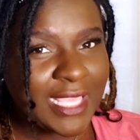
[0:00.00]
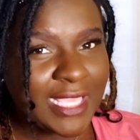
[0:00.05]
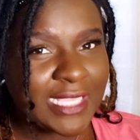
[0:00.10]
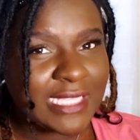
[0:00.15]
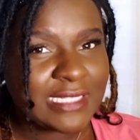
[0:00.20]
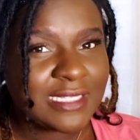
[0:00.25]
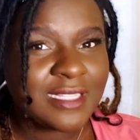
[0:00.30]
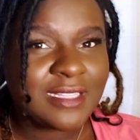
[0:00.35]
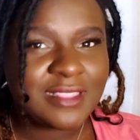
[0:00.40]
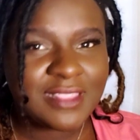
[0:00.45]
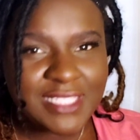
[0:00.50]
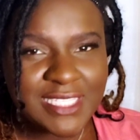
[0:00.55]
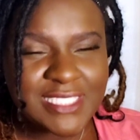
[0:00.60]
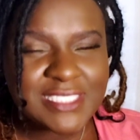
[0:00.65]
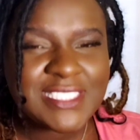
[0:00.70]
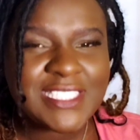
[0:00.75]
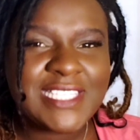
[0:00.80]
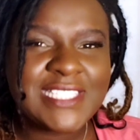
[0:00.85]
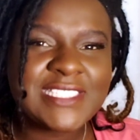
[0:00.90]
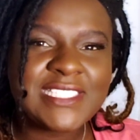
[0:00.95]
And
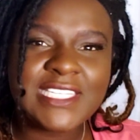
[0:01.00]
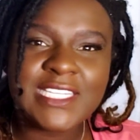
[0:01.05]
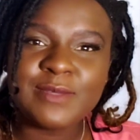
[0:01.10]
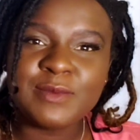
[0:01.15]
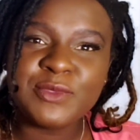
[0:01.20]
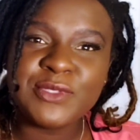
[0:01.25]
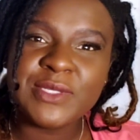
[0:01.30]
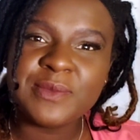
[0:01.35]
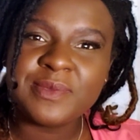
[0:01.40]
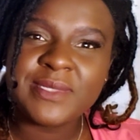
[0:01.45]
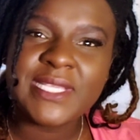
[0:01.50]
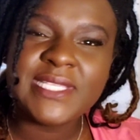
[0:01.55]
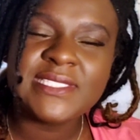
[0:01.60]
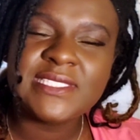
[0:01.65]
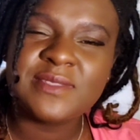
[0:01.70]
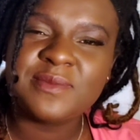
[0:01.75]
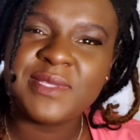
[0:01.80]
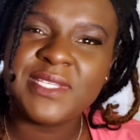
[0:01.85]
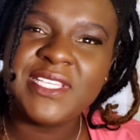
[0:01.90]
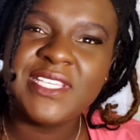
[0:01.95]
this is the #1
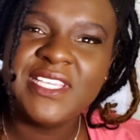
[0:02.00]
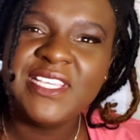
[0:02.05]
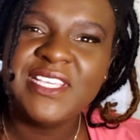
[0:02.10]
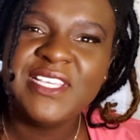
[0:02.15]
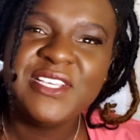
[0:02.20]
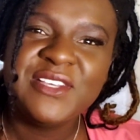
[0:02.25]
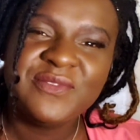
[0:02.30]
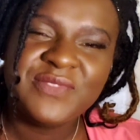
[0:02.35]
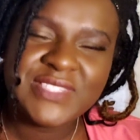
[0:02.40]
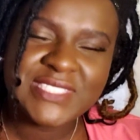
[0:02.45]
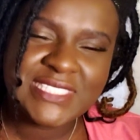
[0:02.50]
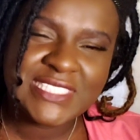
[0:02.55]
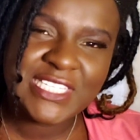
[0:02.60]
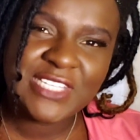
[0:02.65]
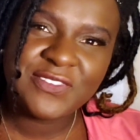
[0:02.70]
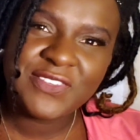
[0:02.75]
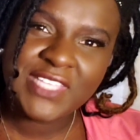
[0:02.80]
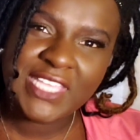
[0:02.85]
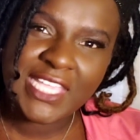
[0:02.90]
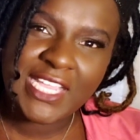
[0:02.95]
place to be for
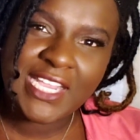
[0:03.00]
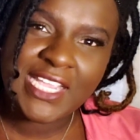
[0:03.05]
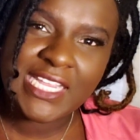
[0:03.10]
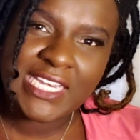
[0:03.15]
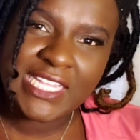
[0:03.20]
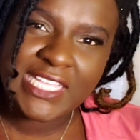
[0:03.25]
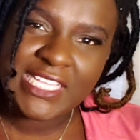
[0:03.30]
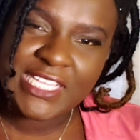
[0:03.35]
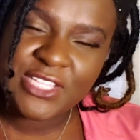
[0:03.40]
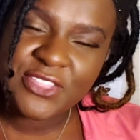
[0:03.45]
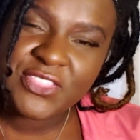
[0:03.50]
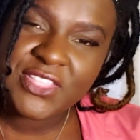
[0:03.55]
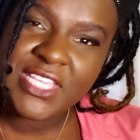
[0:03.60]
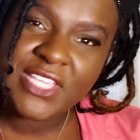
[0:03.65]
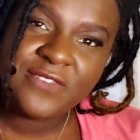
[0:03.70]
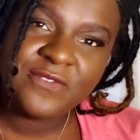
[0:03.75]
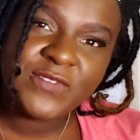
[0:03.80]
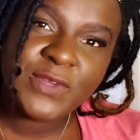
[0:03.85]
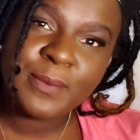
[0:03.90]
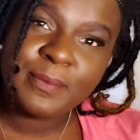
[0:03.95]
self-care and health
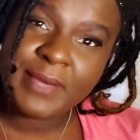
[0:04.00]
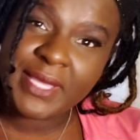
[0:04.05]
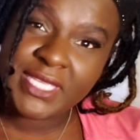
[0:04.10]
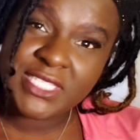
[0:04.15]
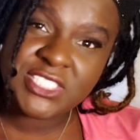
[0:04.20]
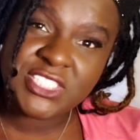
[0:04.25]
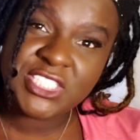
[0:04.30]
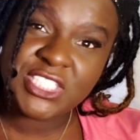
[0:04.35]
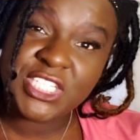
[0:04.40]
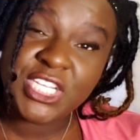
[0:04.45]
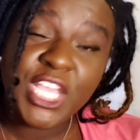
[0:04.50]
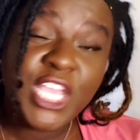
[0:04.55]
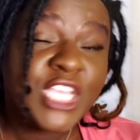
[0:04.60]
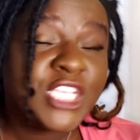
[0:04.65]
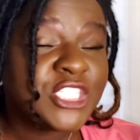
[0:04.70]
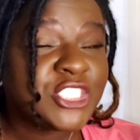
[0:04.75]
information,